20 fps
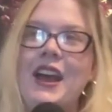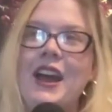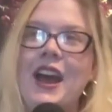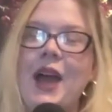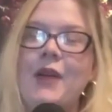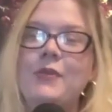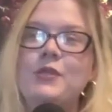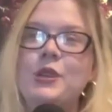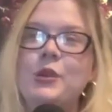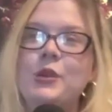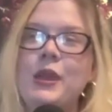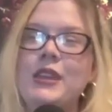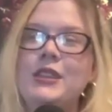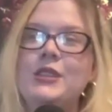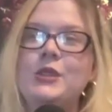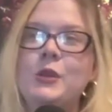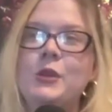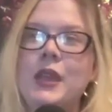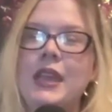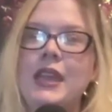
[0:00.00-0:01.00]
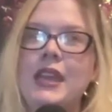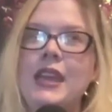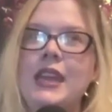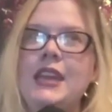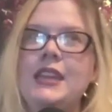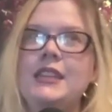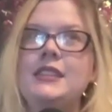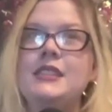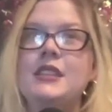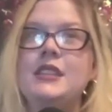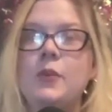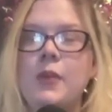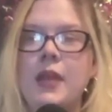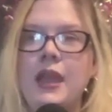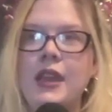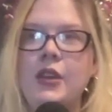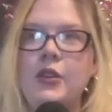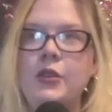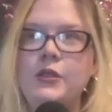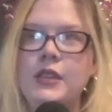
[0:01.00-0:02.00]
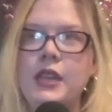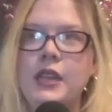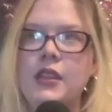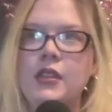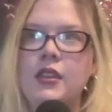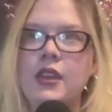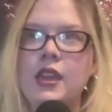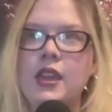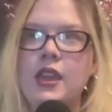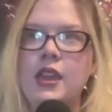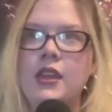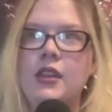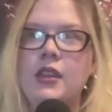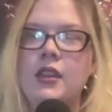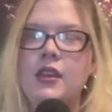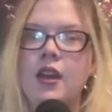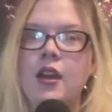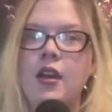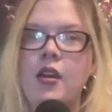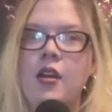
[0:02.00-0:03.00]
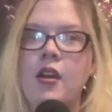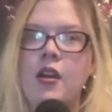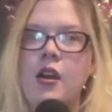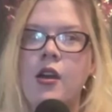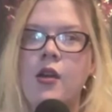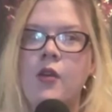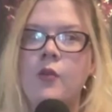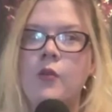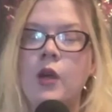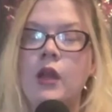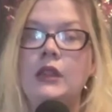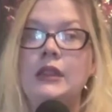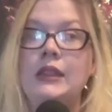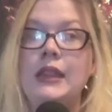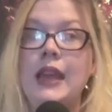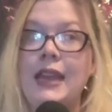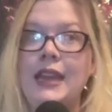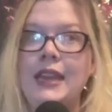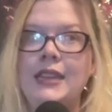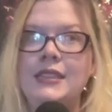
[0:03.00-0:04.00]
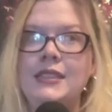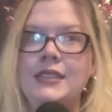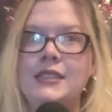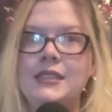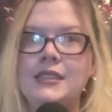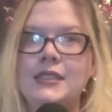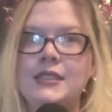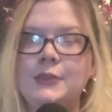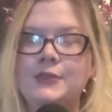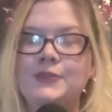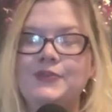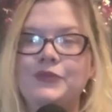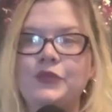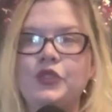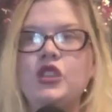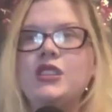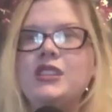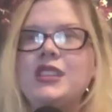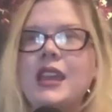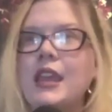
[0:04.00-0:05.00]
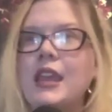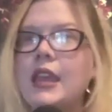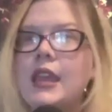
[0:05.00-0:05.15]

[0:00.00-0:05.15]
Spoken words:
I'm doing zucchinis, tomatoes, I think, lettuce, just like easy